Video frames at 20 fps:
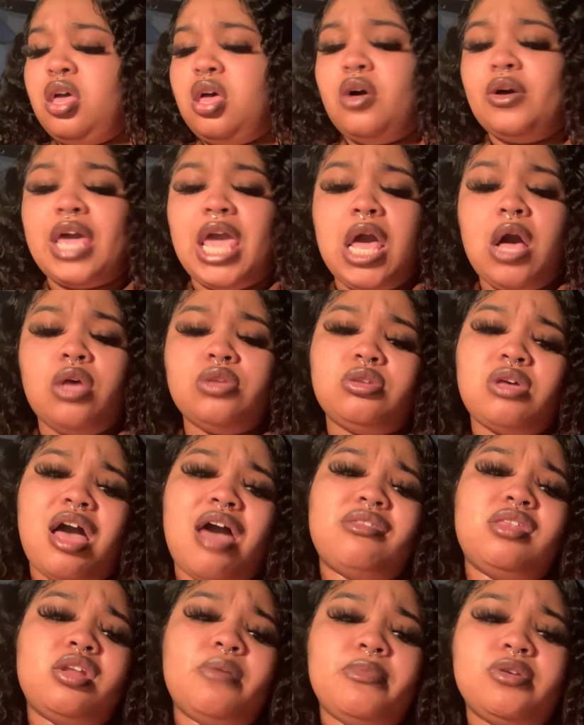Okay, also I
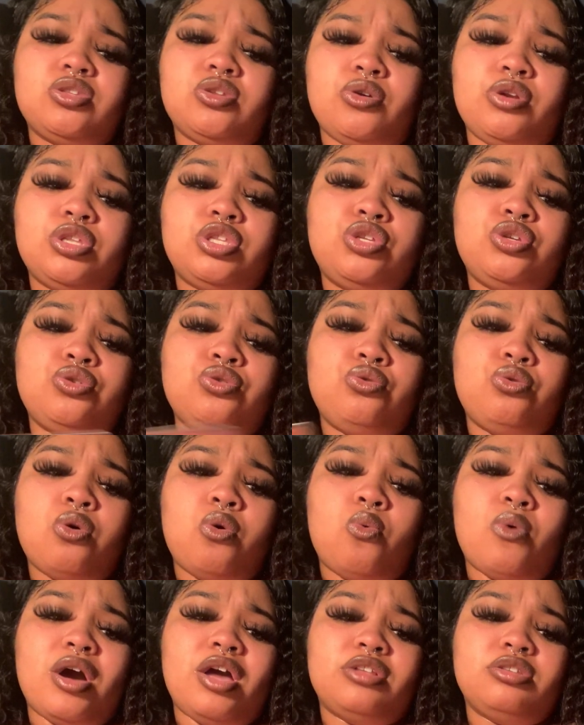have the numbers 32,
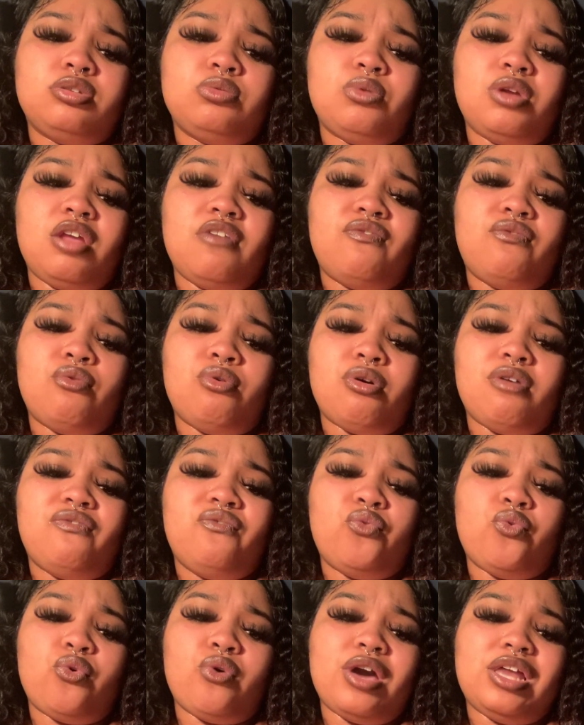1, 24,
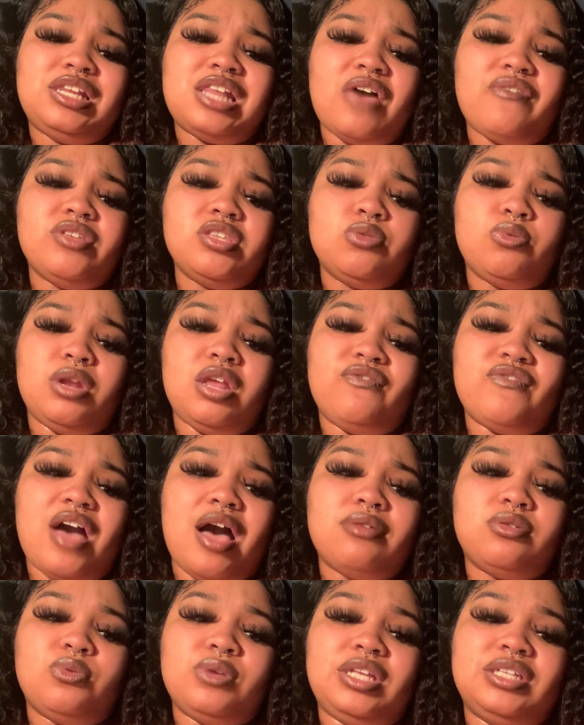4, 11,
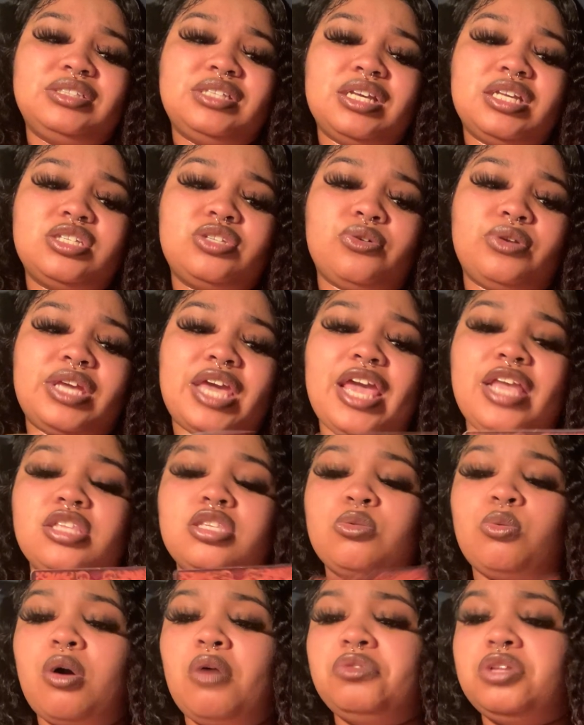25, 26, 38,
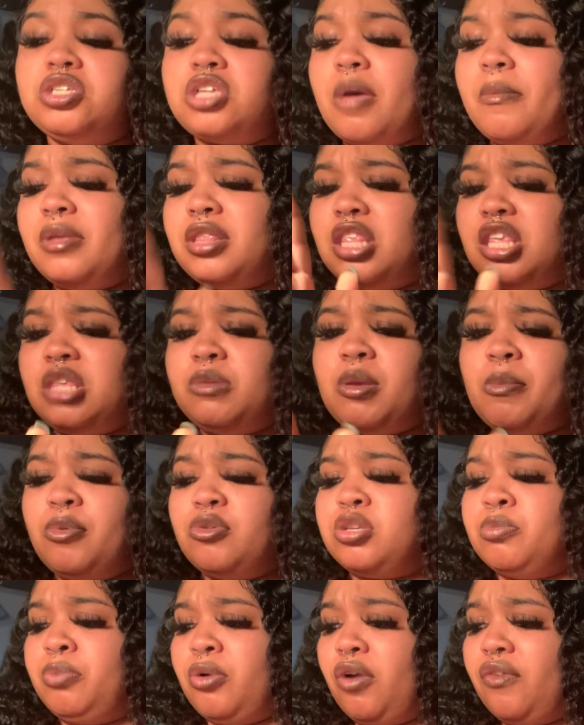12. This could be these
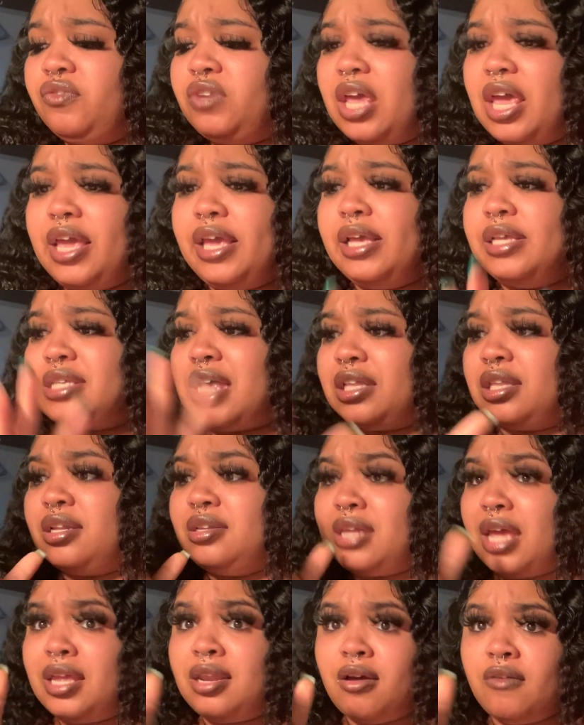people's birthdays, like the
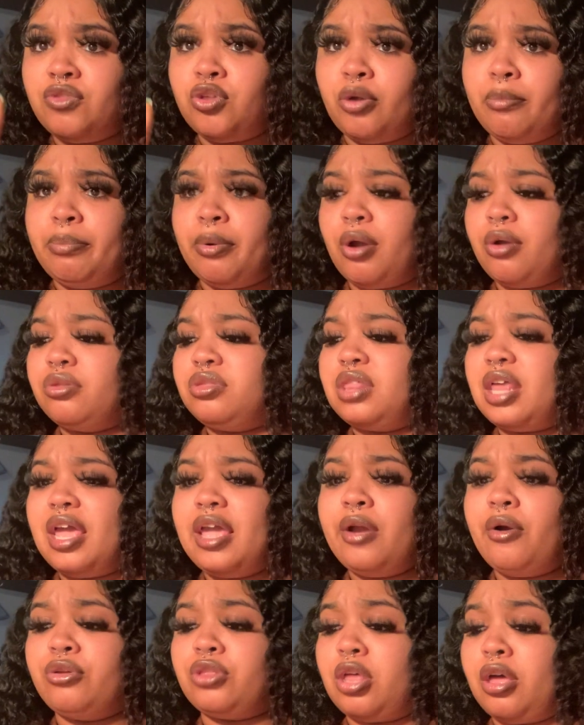date of their
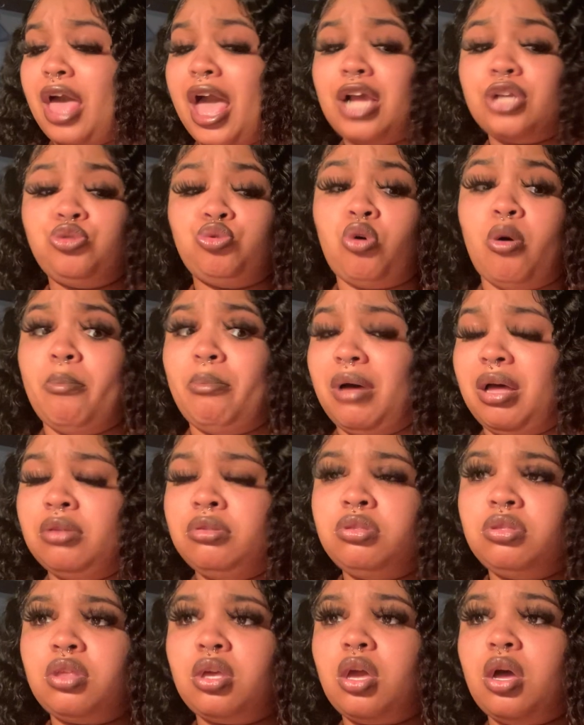birthday or the actual
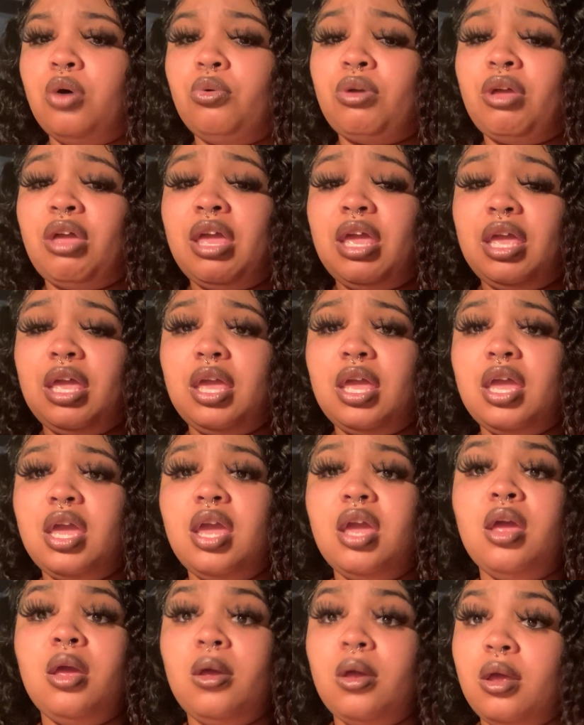month, okay?
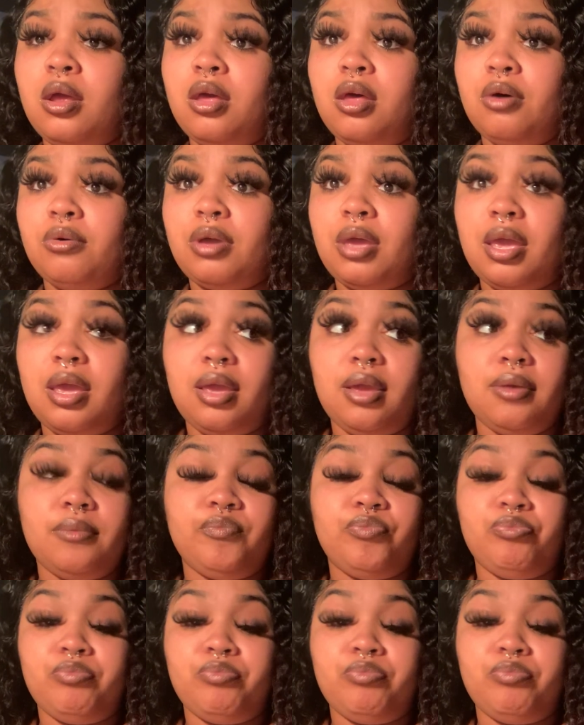Okay?